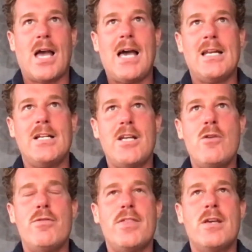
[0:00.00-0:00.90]
And I
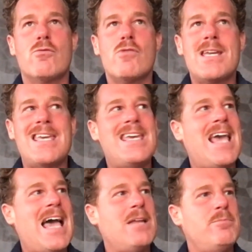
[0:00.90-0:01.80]
don't think Ricky
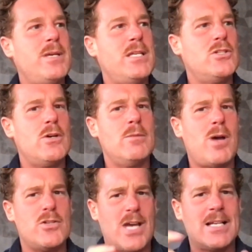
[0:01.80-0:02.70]
had been doing
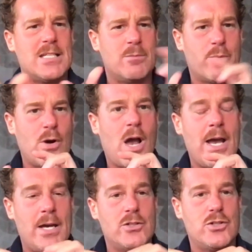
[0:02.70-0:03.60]
much acting
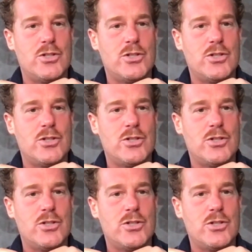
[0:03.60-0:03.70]
prior